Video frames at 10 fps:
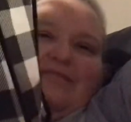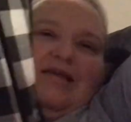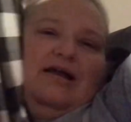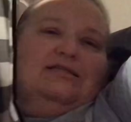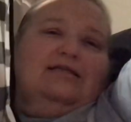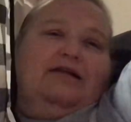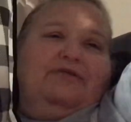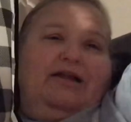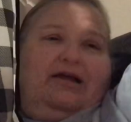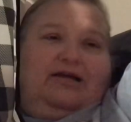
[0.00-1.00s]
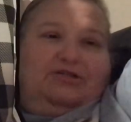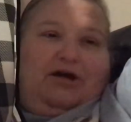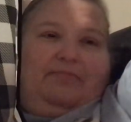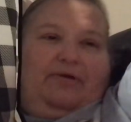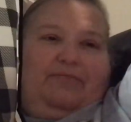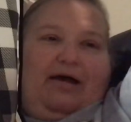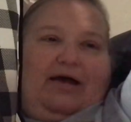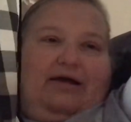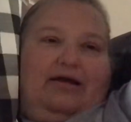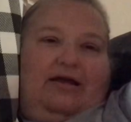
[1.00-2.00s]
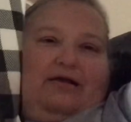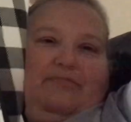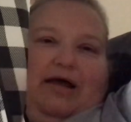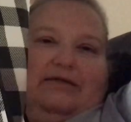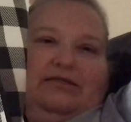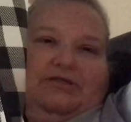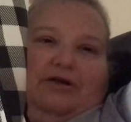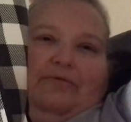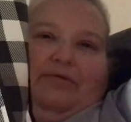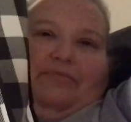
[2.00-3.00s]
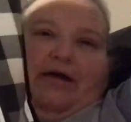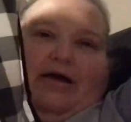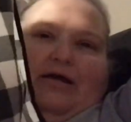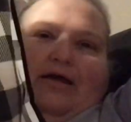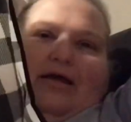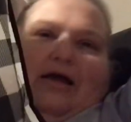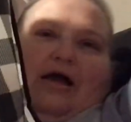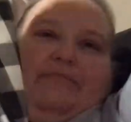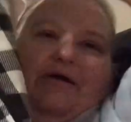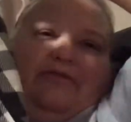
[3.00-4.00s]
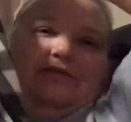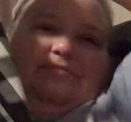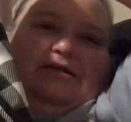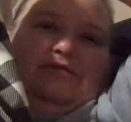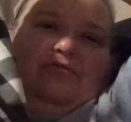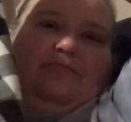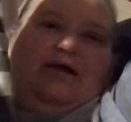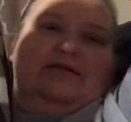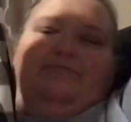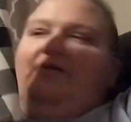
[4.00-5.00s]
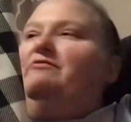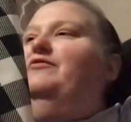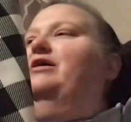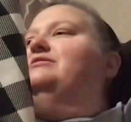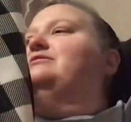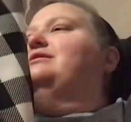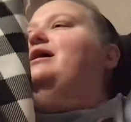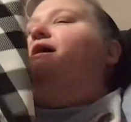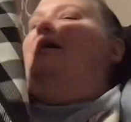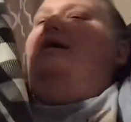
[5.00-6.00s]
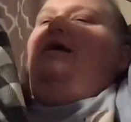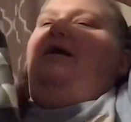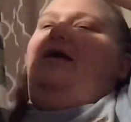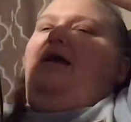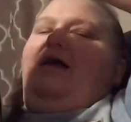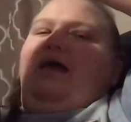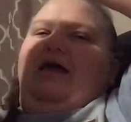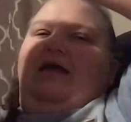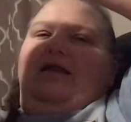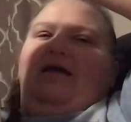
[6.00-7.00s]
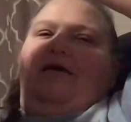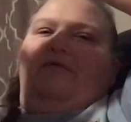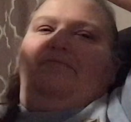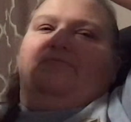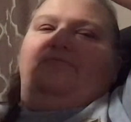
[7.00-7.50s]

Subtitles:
Instead of getting a shopping bag, plastic shopping bag, I bought this because it reminds me of Wednesday, and